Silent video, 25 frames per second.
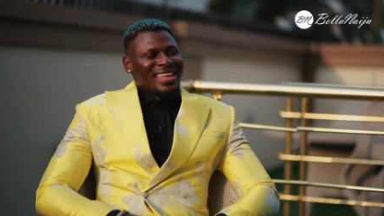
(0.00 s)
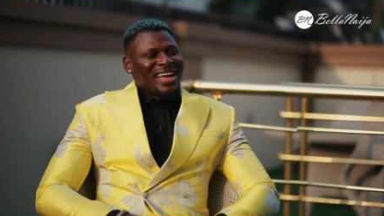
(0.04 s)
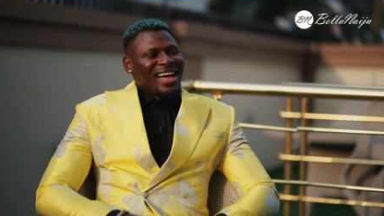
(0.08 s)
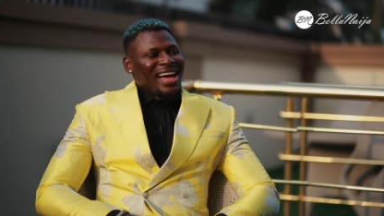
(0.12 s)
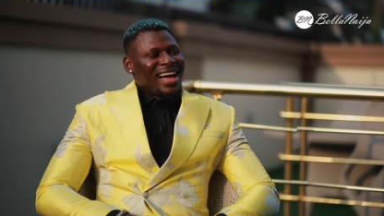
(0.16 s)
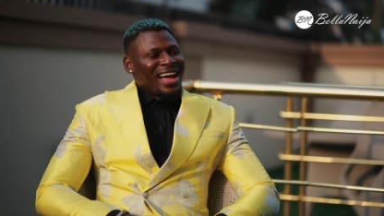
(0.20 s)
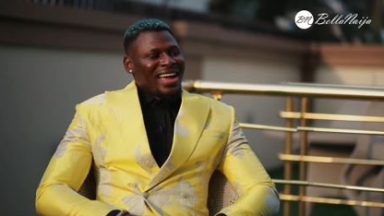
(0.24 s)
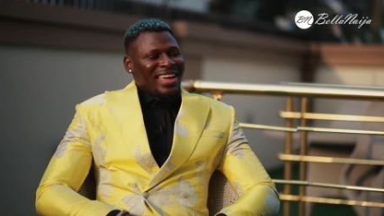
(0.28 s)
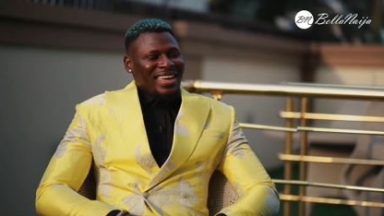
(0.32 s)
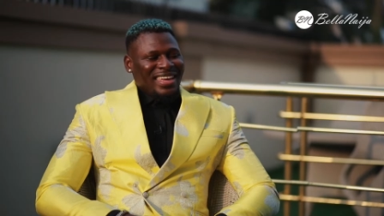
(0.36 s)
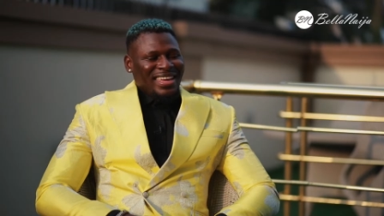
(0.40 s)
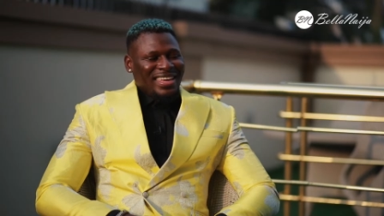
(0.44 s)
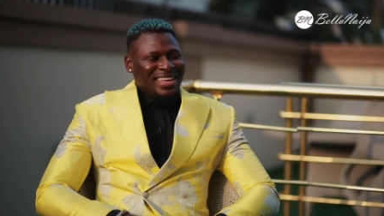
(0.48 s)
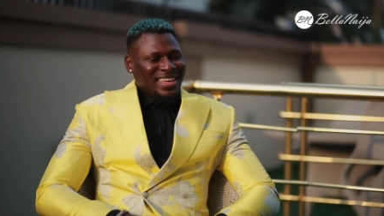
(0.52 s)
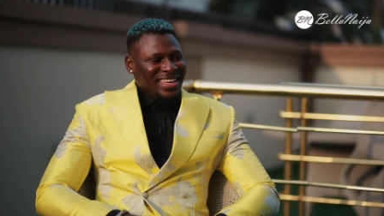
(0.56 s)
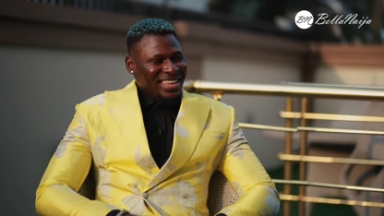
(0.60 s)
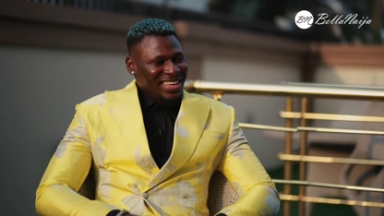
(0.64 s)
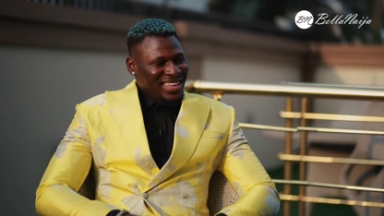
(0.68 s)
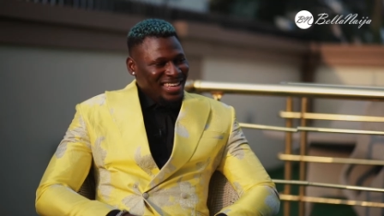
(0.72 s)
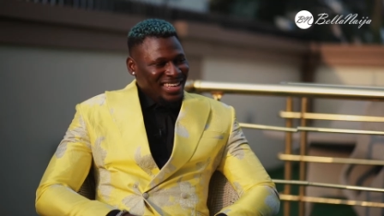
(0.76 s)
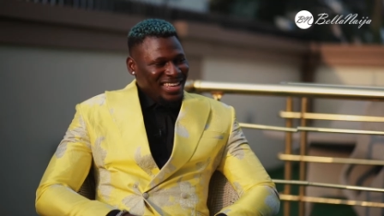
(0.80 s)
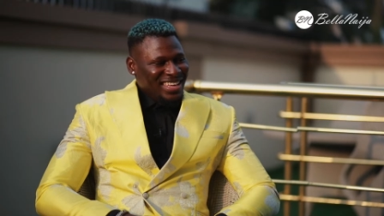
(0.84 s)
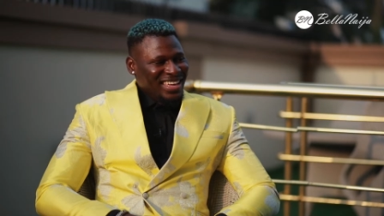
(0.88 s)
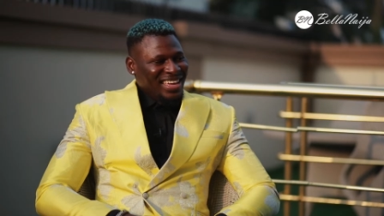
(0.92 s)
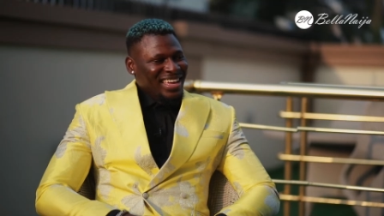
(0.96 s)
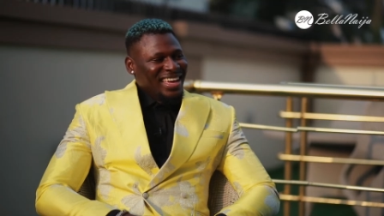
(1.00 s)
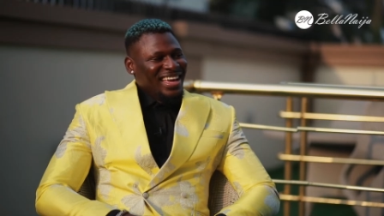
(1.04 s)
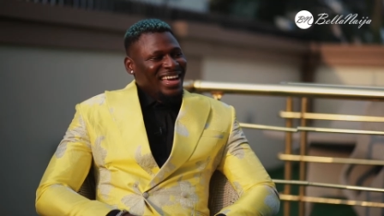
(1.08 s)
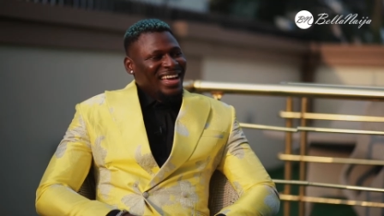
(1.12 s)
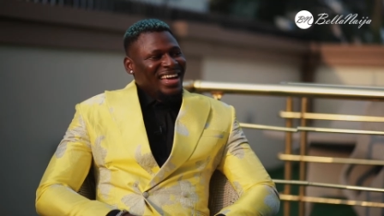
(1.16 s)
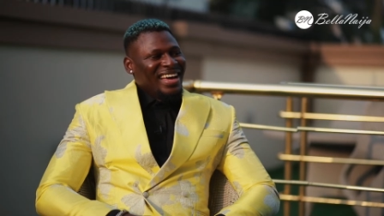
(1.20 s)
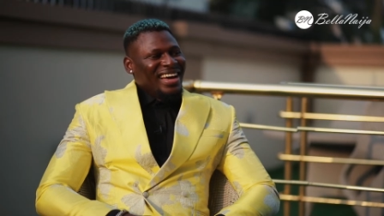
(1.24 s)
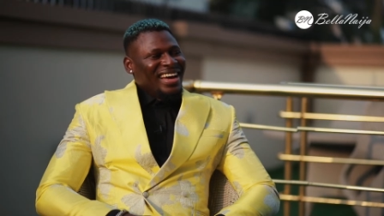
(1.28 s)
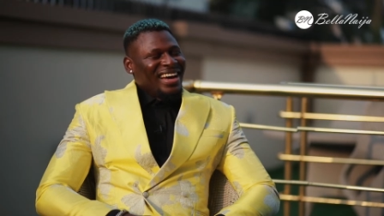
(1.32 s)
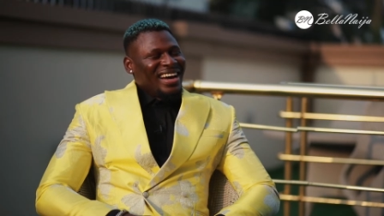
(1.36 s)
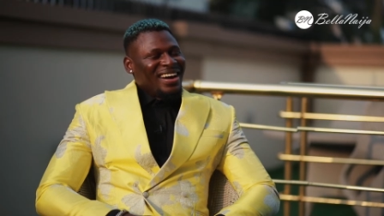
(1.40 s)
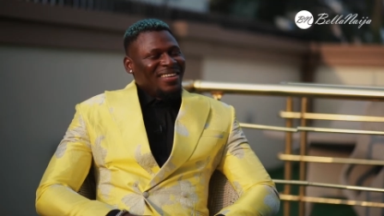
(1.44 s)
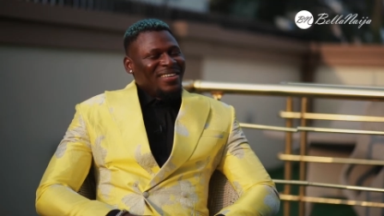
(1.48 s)
die.
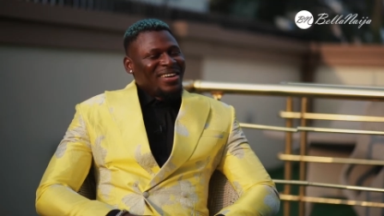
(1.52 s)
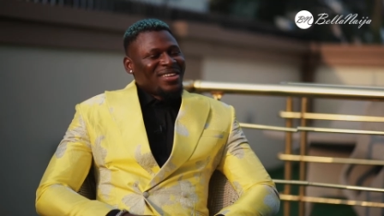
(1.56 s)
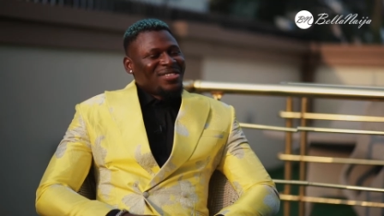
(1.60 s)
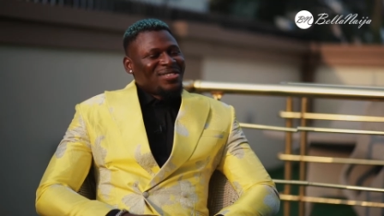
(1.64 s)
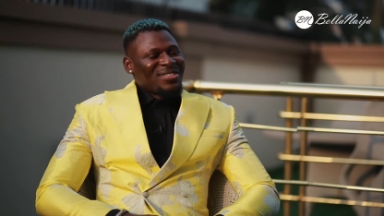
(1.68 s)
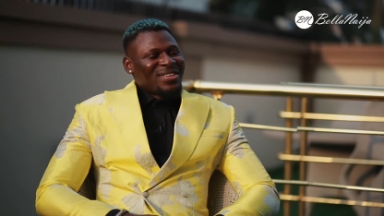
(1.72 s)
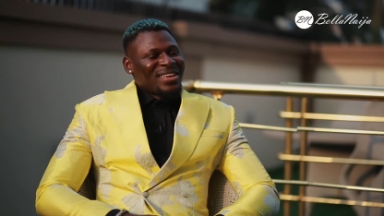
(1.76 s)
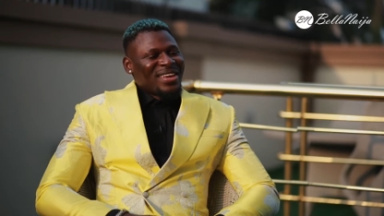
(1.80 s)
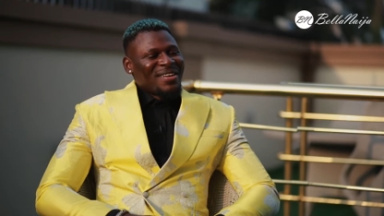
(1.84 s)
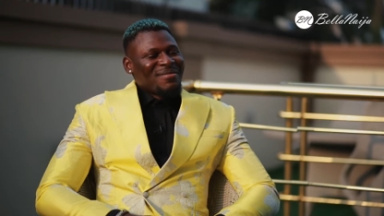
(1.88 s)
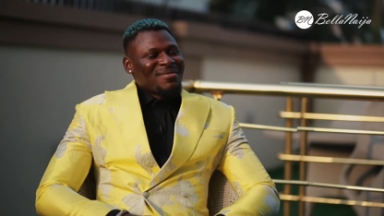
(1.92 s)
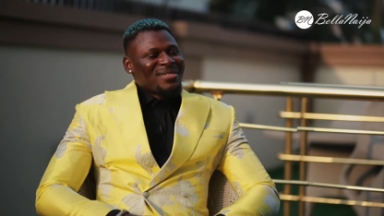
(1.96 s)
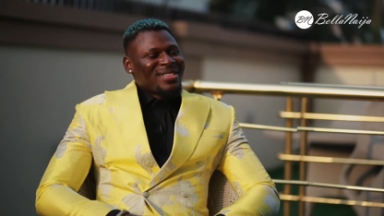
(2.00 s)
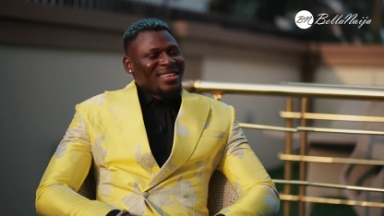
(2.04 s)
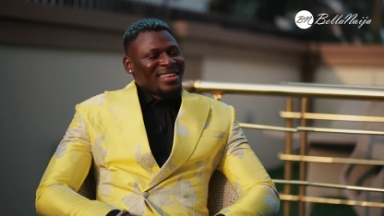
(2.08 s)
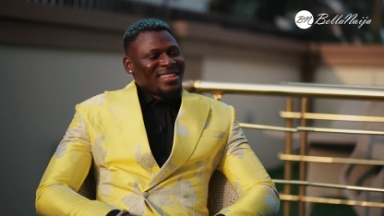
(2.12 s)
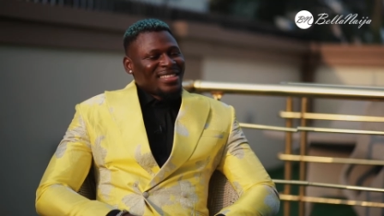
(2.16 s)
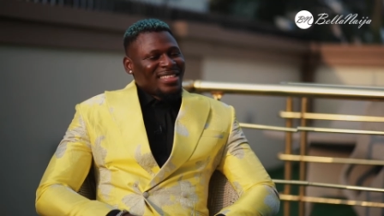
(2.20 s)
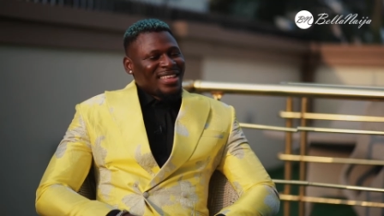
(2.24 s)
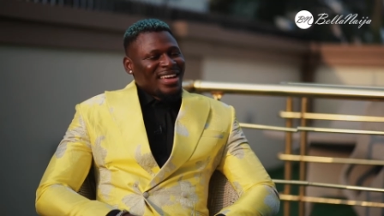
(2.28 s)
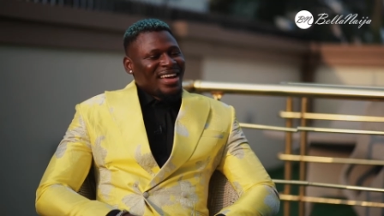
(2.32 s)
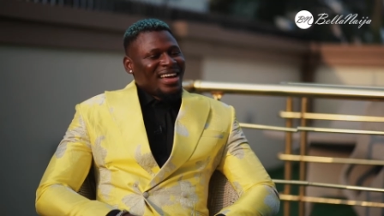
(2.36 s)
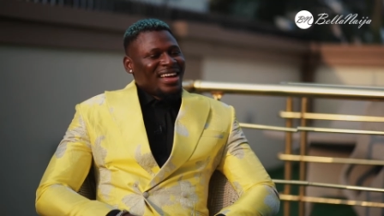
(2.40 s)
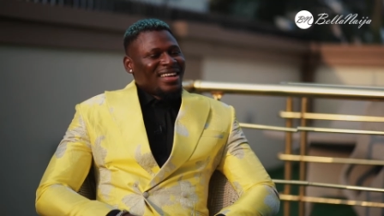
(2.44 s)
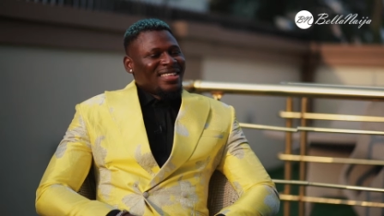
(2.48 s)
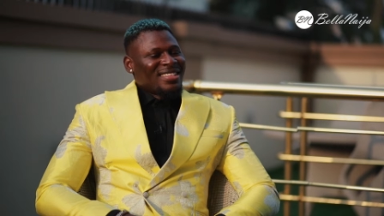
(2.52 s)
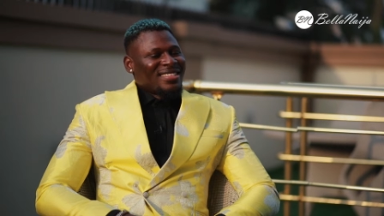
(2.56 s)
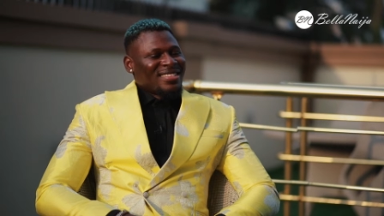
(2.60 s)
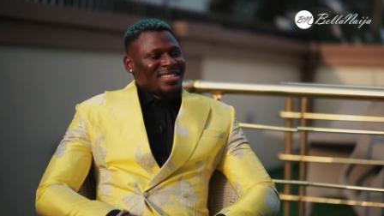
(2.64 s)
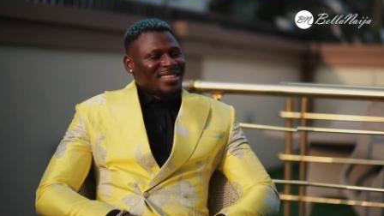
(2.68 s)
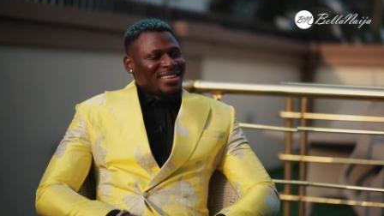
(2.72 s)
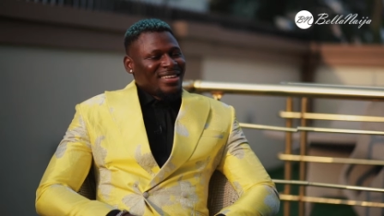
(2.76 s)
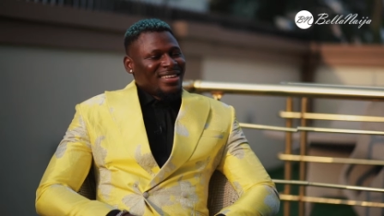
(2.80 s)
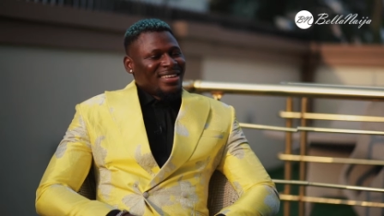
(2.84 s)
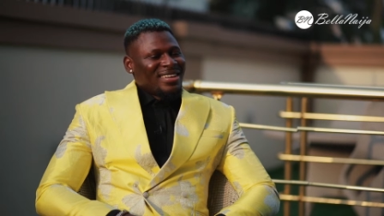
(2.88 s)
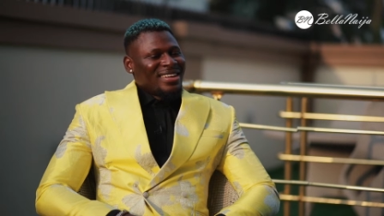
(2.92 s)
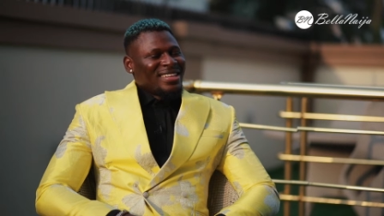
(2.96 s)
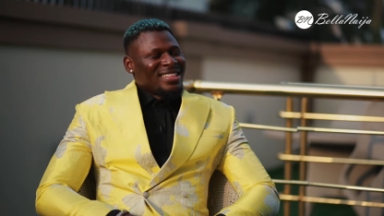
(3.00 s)
I went to game center as
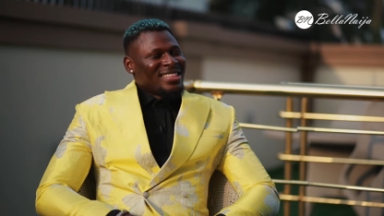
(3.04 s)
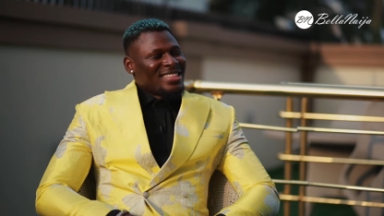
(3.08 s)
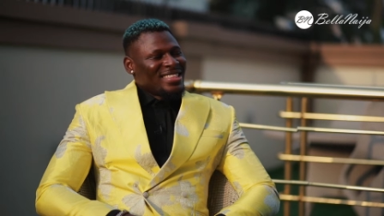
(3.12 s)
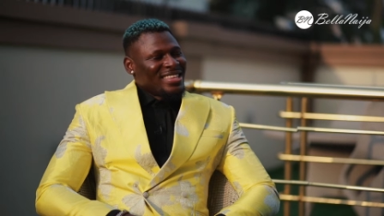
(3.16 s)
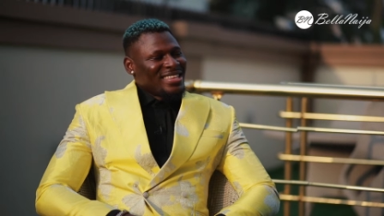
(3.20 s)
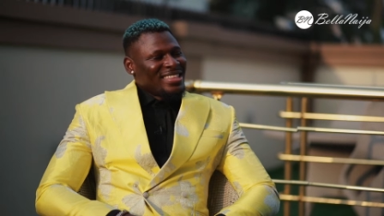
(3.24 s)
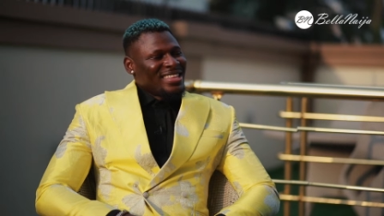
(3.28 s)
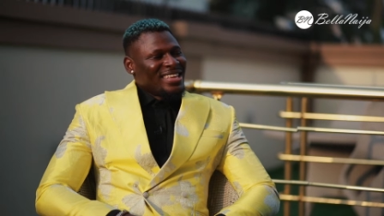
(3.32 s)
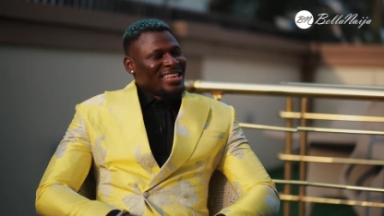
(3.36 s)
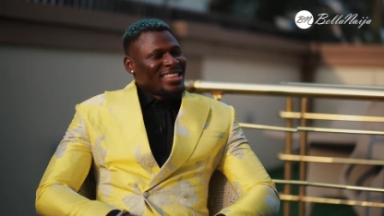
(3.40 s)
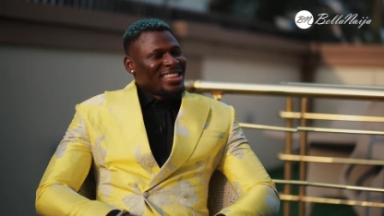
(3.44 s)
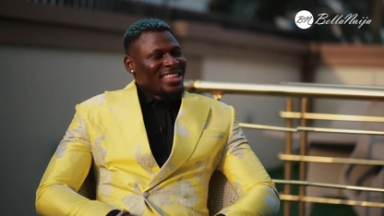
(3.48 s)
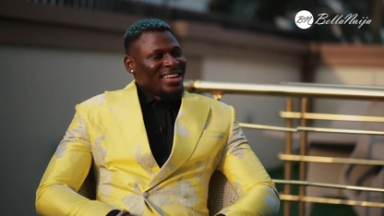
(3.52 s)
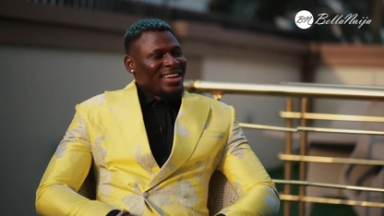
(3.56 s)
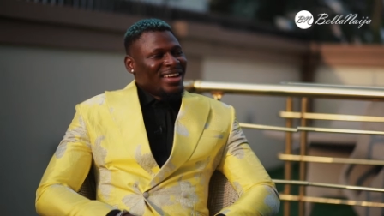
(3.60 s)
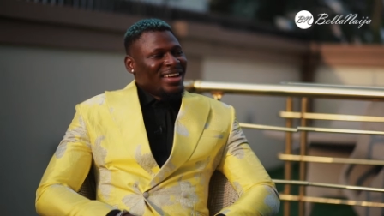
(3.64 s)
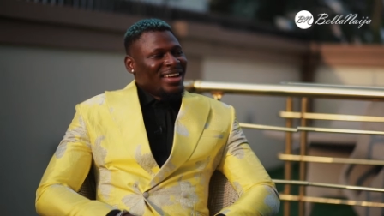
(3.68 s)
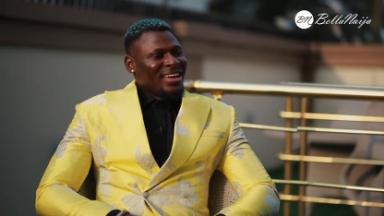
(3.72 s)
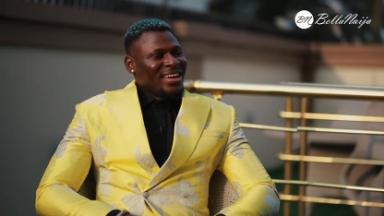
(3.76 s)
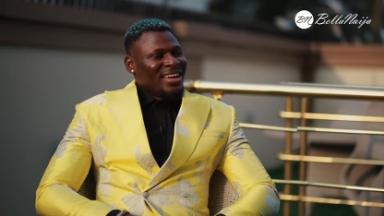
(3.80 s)
a teenager.